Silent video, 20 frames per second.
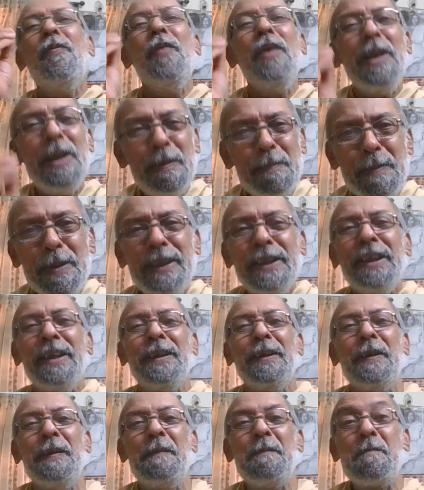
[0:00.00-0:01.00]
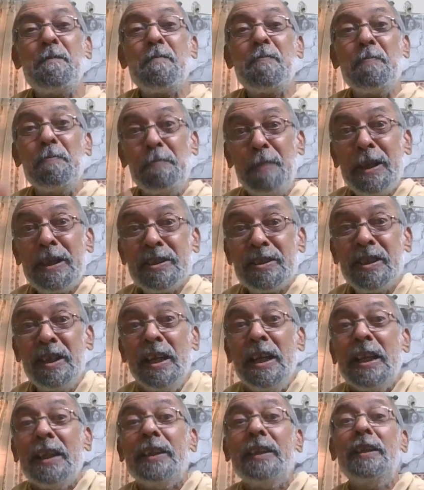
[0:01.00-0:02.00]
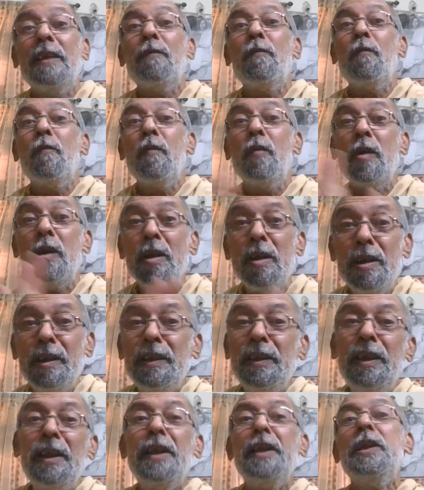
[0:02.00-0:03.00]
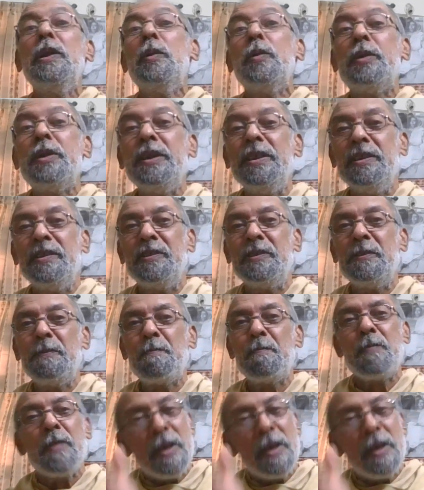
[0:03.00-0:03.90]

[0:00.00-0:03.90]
will be there, but the worldly duties